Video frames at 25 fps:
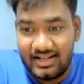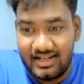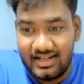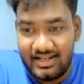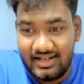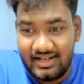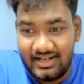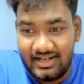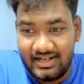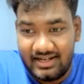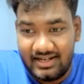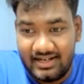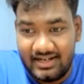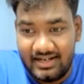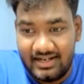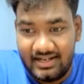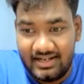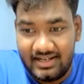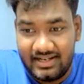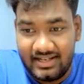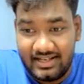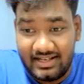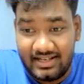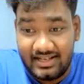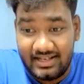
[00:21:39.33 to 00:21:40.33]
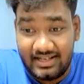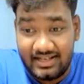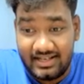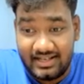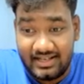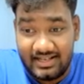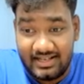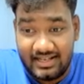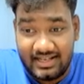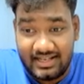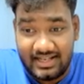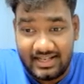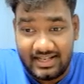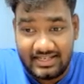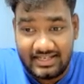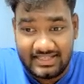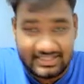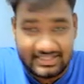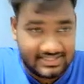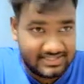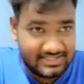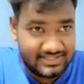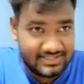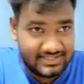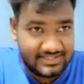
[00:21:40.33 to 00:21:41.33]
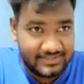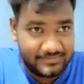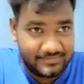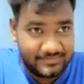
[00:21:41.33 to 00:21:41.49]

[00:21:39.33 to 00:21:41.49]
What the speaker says: And yes,